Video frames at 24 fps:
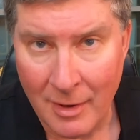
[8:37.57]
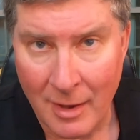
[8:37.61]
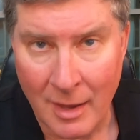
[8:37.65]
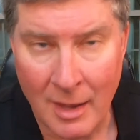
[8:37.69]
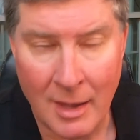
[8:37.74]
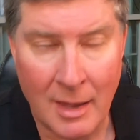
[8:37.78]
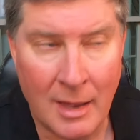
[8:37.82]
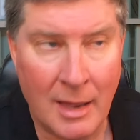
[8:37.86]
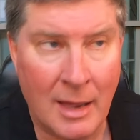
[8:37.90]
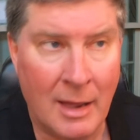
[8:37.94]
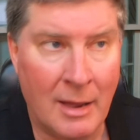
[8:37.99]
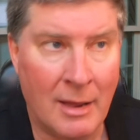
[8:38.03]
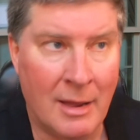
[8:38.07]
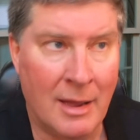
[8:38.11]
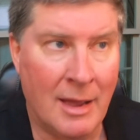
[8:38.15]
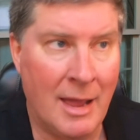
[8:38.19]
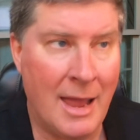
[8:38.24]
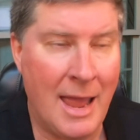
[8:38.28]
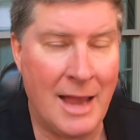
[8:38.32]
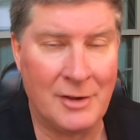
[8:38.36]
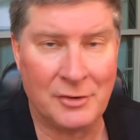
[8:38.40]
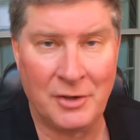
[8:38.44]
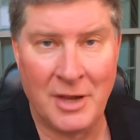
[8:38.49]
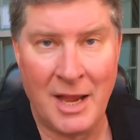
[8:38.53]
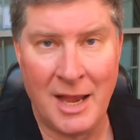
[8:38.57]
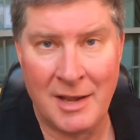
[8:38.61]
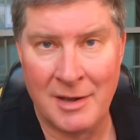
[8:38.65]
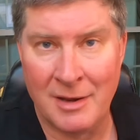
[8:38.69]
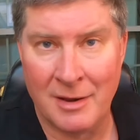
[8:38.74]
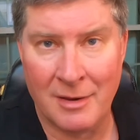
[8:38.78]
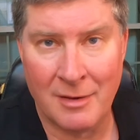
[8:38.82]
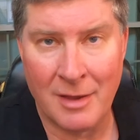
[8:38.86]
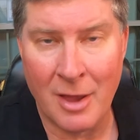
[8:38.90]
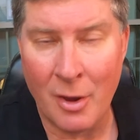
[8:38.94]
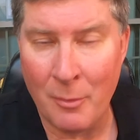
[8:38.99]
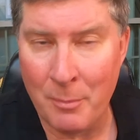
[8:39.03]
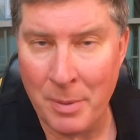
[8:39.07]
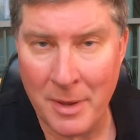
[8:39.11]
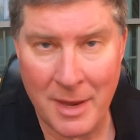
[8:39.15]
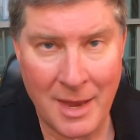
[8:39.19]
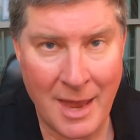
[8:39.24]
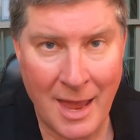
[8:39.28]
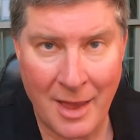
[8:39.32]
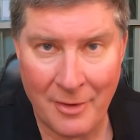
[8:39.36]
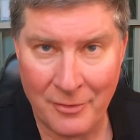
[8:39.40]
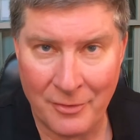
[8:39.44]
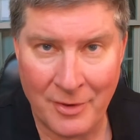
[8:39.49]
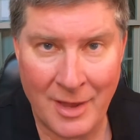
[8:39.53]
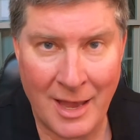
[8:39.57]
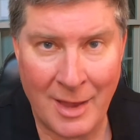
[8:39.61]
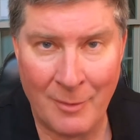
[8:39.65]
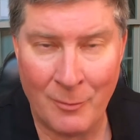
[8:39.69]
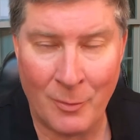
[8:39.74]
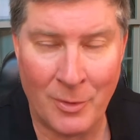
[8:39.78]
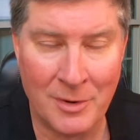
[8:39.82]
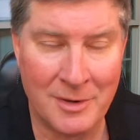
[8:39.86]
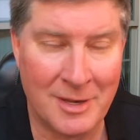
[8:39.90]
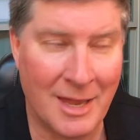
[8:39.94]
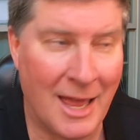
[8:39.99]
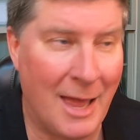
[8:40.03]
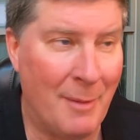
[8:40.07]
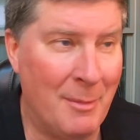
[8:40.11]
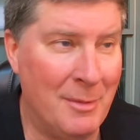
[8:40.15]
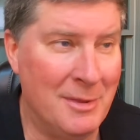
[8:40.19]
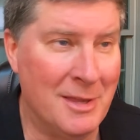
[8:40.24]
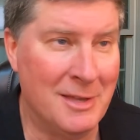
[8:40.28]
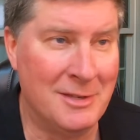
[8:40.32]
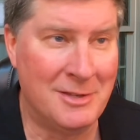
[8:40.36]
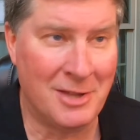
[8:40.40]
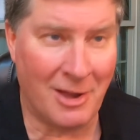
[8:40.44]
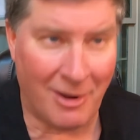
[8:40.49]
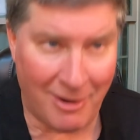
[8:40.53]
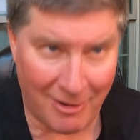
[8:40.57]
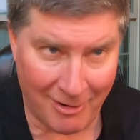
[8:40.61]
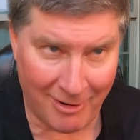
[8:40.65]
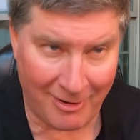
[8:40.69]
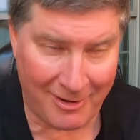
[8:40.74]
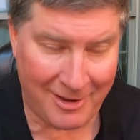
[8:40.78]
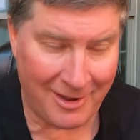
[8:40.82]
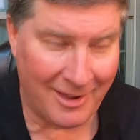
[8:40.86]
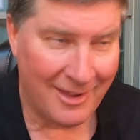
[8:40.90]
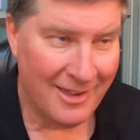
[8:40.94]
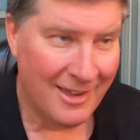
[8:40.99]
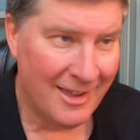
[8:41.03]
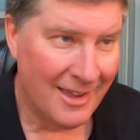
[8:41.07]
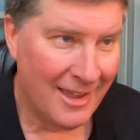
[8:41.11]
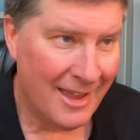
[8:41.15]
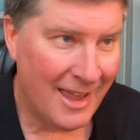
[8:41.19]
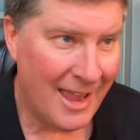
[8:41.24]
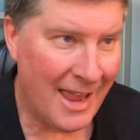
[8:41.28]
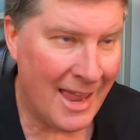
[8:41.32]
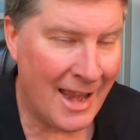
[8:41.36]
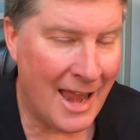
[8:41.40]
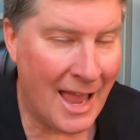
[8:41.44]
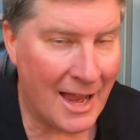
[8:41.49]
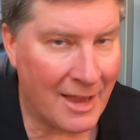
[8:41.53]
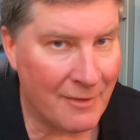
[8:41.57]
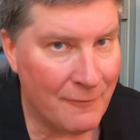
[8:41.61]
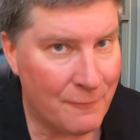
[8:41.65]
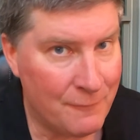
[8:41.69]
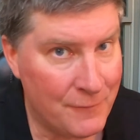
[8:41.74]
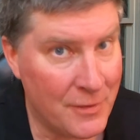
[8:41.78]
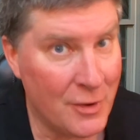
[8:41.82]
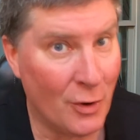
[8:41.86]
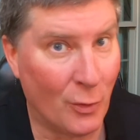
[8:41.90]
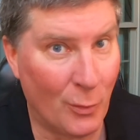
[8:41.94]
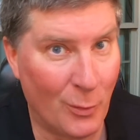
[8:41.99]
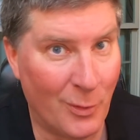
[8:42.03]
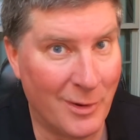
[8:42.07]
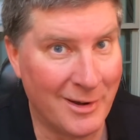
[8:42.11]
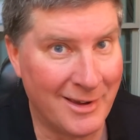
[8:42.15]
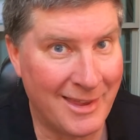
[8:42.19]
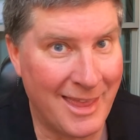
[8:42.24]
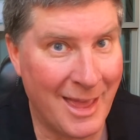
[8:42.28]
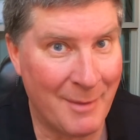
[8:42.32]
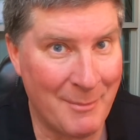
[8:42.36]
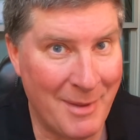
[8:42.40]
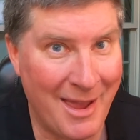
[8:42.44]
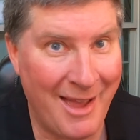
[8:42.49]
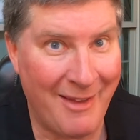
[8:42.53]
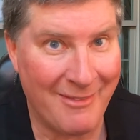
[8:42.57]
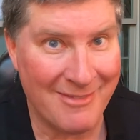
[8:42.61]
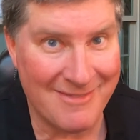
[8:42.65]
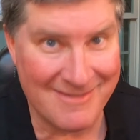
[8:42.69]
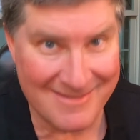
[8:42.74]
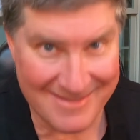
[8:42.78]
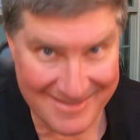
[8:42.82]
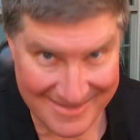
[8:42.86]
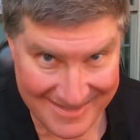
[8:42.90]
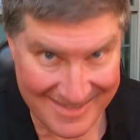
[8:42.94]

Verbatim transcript: I actually had to go pee outside one time in the dark, and I could feel one come out.